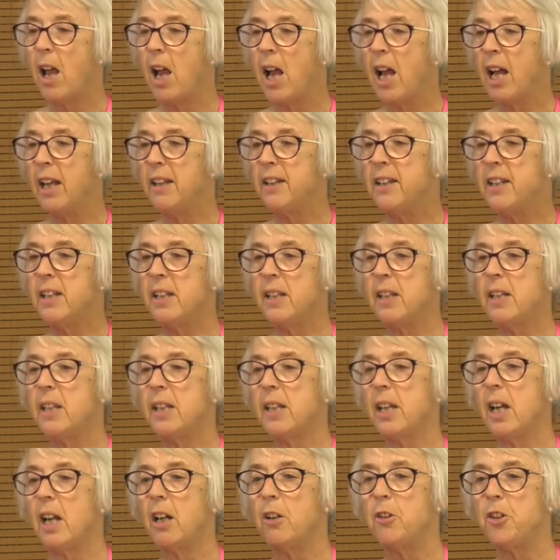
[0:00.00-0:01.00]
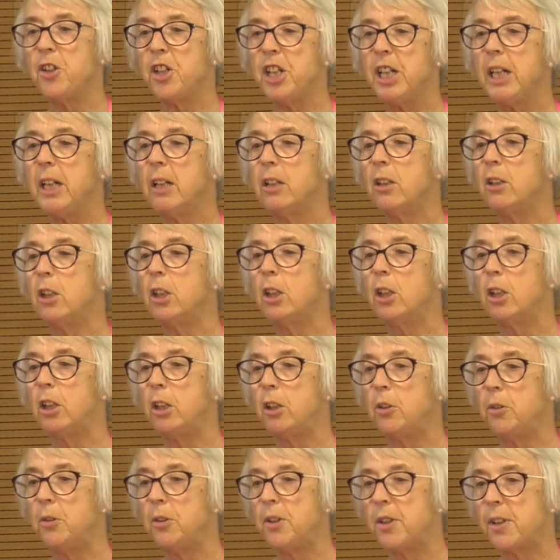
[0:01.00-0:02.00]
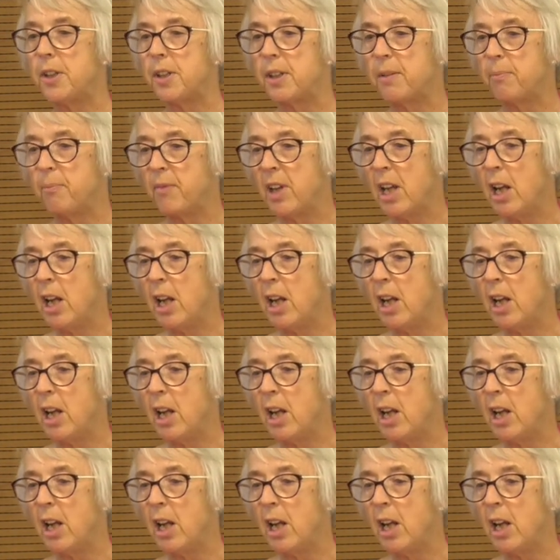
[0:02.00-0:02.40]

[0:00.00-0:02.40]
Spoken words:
And this is how she concludes.